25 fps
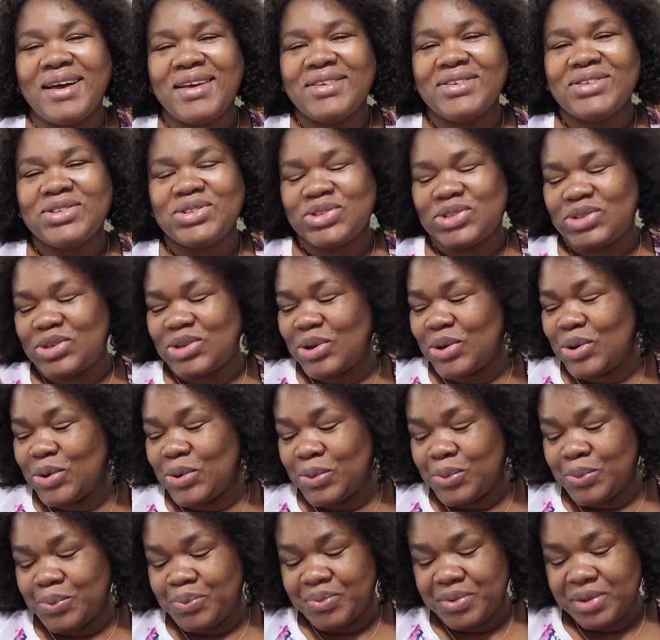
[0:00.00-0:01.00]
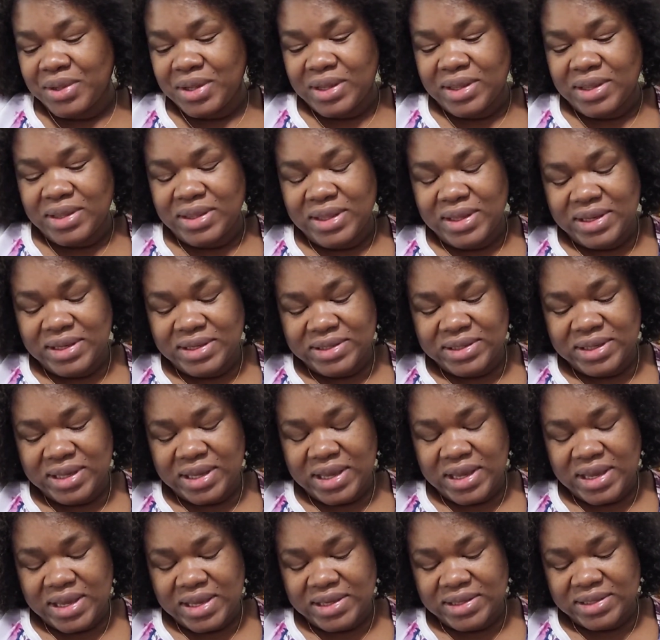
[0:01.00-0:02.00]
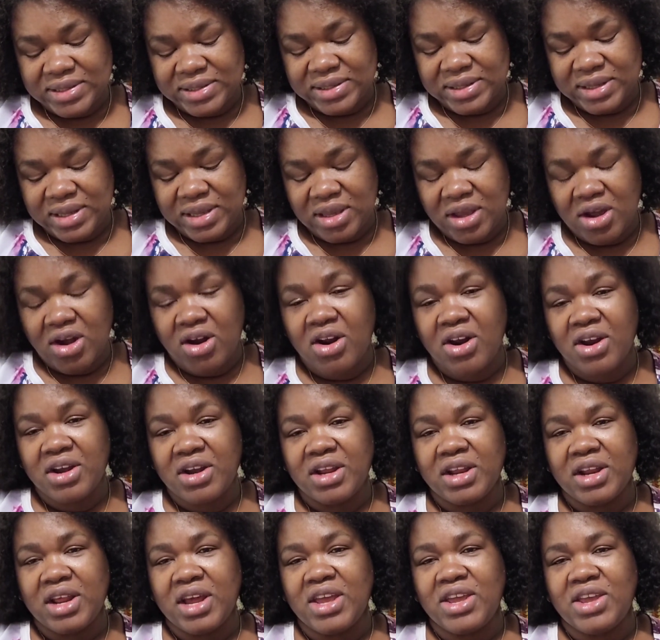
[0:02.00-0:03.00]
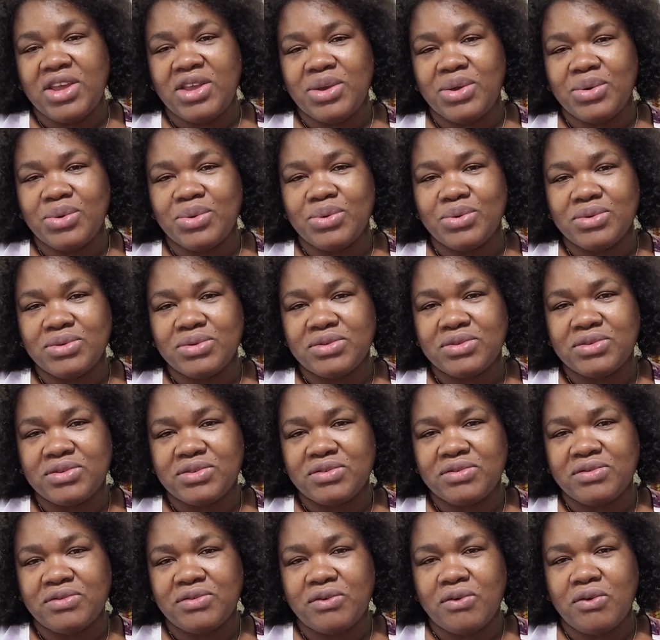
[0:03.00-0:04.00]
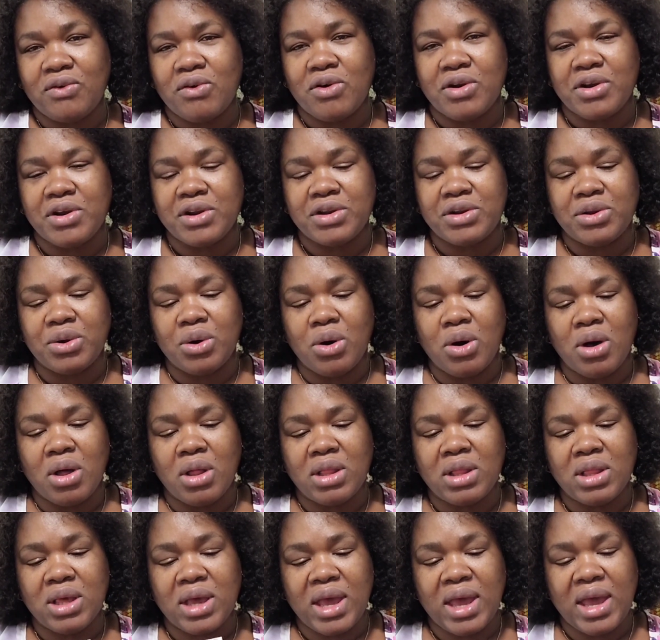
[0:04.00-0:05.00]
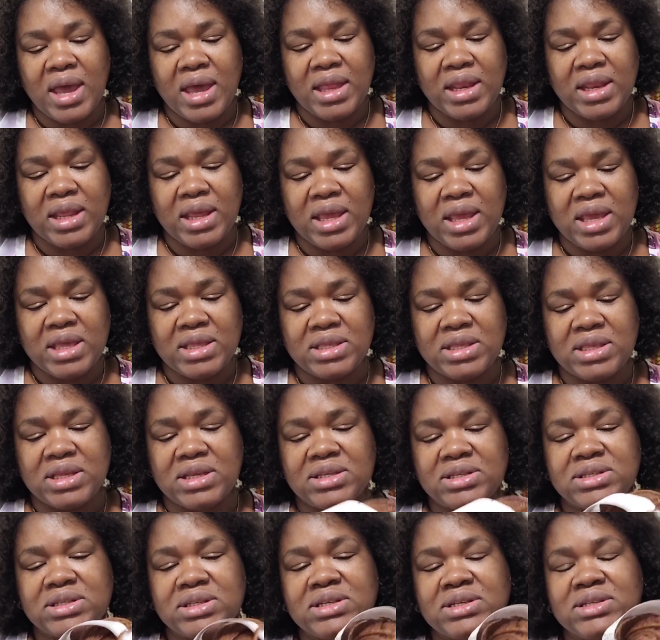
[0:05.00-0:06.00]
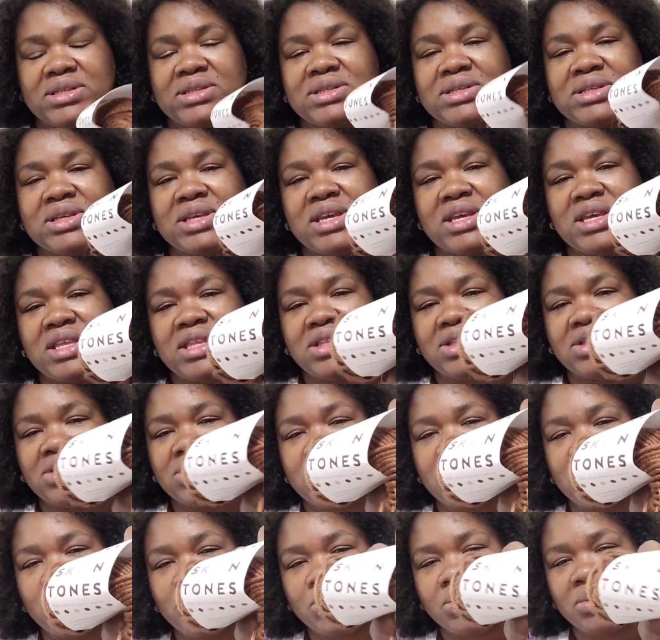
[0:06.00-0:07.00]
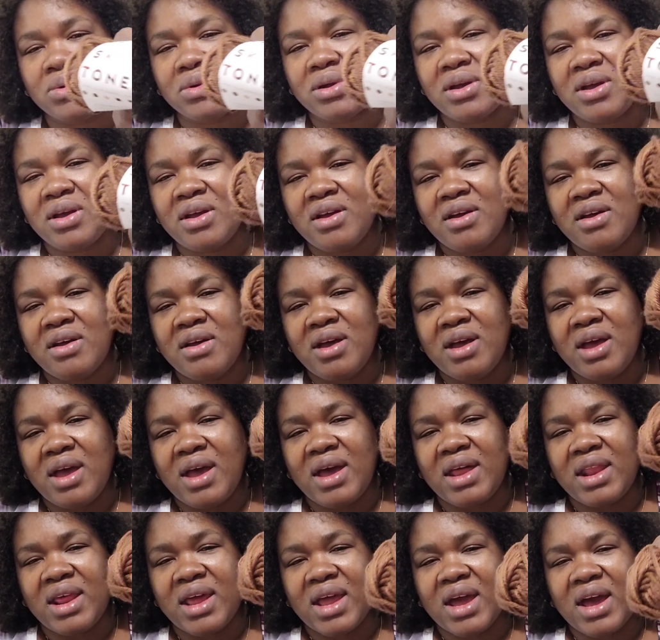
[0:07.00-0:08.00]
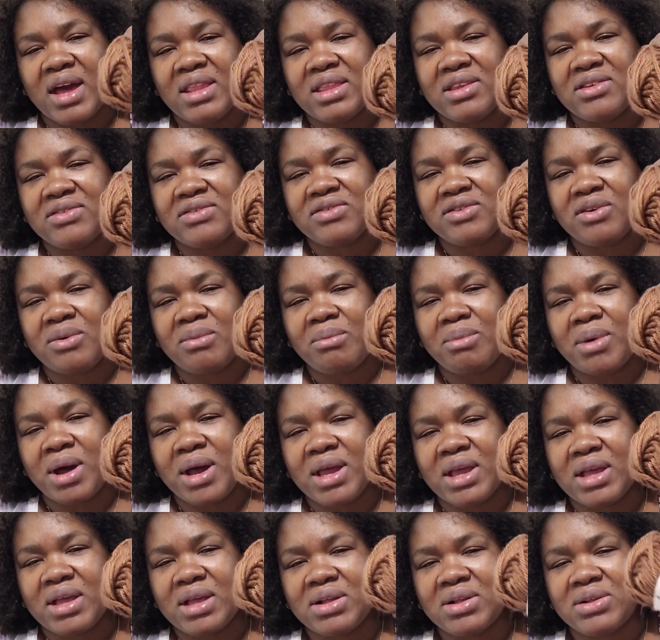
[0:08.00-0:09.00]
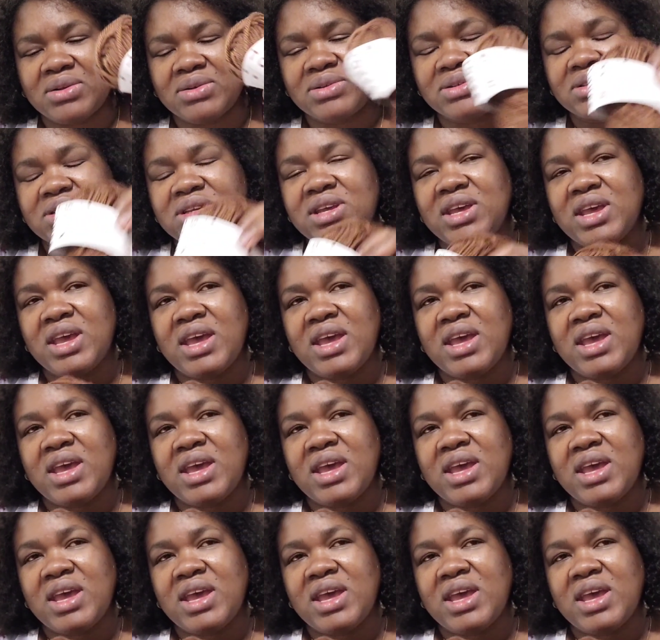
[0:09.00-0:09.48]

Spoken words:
So this is the yarn that I use for the doll, and it is the skin tone, and I got this from Michael's.